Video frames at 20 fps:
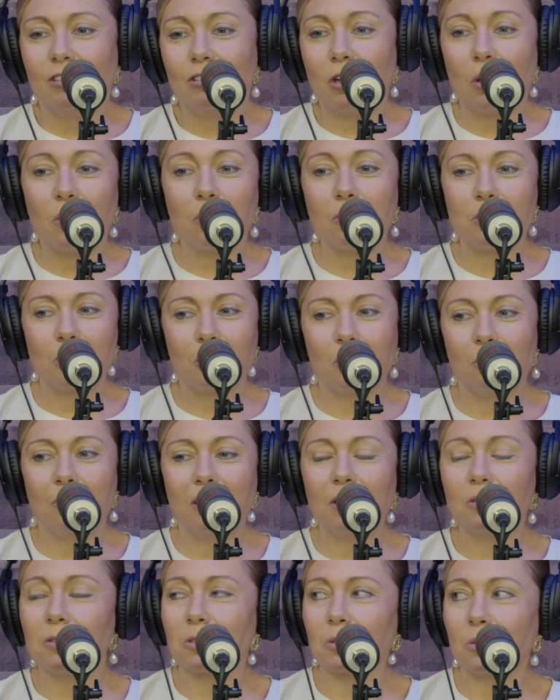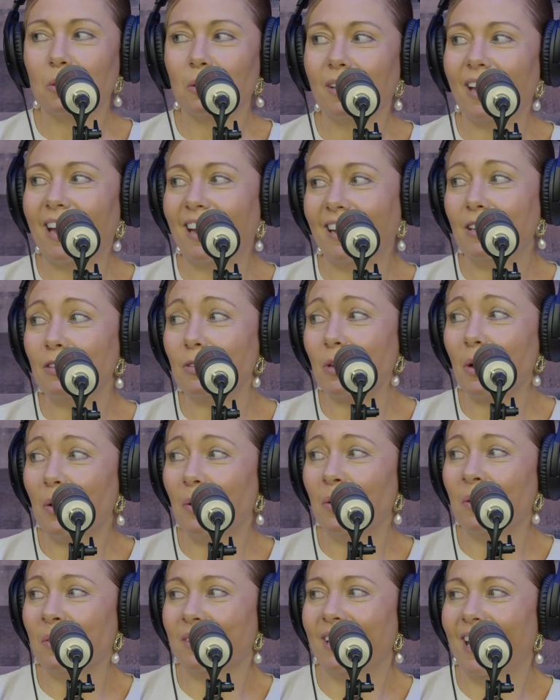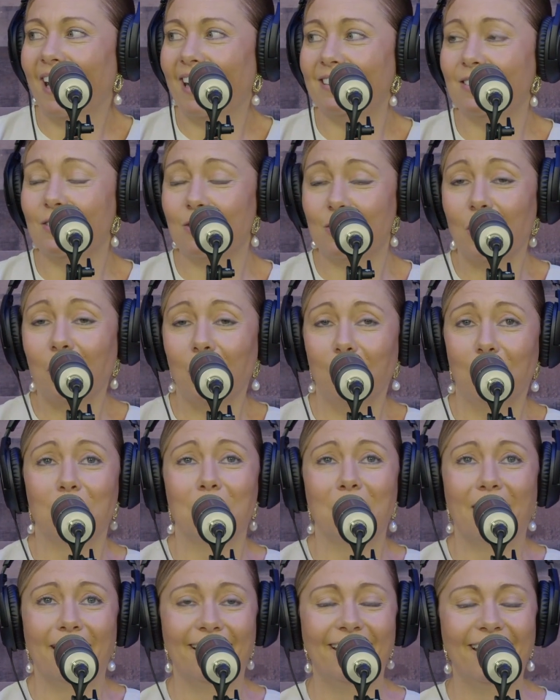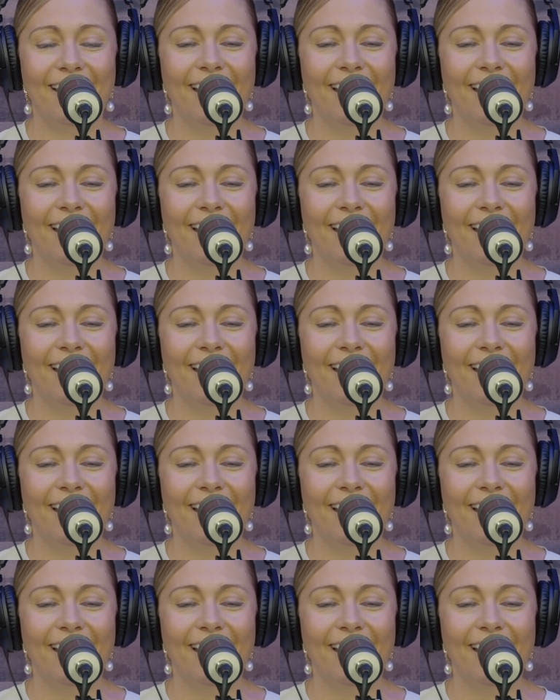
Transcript: go to middle school on his own on Zoom